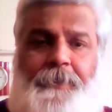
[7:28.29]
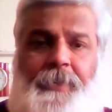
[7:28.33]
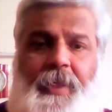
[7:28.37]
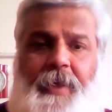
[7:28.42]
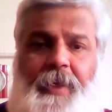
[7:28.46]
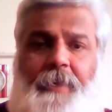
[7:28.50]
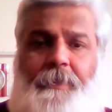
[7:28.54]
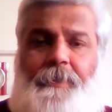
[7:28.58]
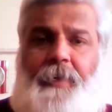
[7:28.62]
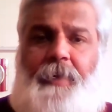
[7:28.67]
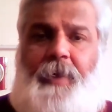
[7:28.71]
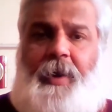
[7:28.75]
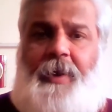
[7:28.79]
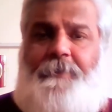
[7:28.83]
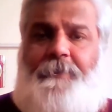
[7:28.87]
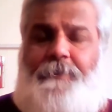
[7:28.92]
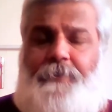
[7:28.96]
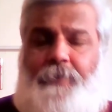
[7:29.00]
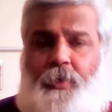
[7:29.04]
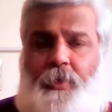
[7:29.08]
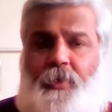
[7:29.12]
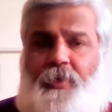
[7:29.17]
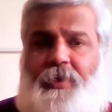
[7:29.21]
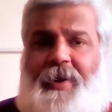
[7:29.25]
I've
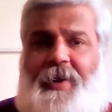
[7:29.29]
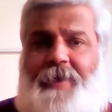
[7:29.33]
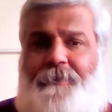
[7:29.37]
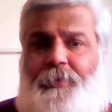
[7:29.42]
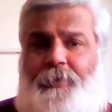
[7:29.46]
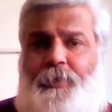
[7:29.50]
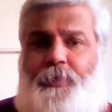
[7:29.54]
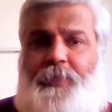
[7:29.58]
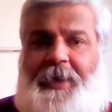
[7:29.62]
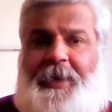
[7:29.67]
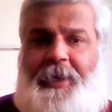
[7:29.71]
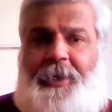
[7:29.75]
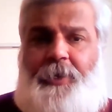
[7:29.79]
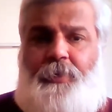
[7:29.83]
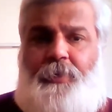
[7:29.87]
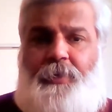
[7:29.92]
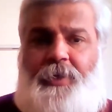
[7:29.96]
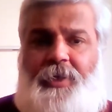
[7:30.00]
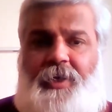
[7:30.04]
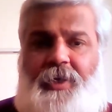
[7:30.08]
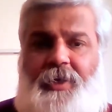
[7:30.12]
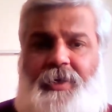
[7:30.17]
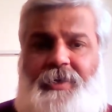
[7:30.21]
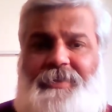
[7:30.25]
programmed for 22
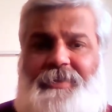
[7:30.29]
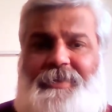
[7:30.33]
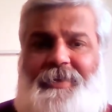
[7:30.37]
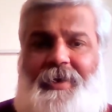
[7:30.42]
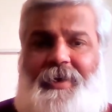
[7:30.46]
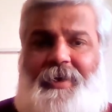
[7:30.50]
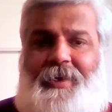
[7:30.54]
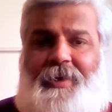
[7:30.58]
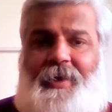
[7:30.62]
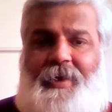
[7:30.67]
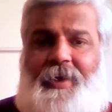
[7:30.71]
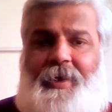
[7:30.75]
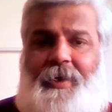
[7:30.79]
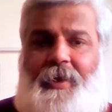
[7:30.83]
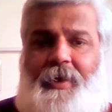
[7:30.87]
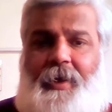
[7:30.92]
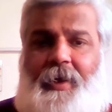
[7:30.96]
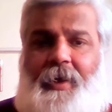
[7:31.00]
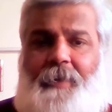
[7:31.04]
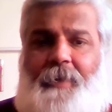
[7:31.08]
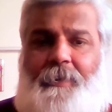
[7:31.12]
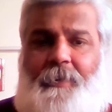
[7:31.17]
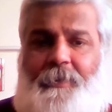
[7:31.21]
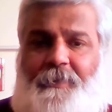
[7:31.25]
years, and I
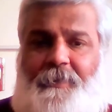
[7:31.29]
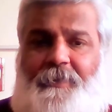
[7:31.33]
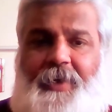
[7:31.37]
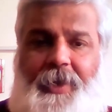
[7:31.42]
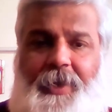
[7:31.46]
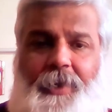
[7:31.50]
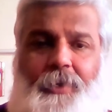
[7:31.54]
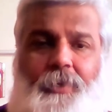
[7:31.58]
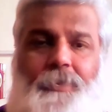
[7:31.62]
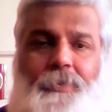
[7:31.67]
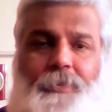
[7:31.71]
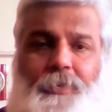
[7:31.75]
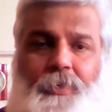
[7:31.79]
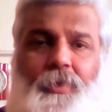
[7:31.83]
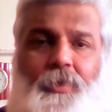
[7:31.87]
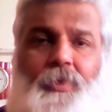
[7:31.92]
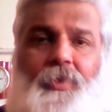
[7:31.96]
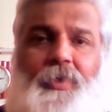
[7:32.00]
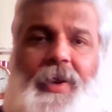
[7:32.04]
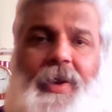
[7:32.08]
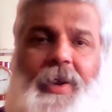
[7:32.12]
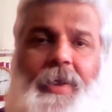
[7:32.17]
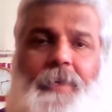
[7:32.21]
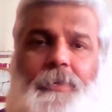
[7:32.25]
am a very good
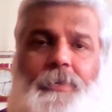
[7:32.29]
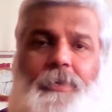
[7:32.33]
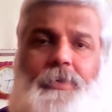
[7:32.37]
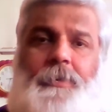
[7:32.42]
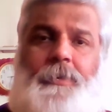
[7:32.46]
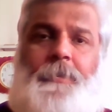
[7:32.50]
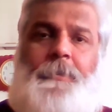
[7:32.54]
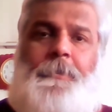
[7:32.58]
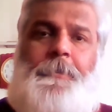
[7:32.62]
programmer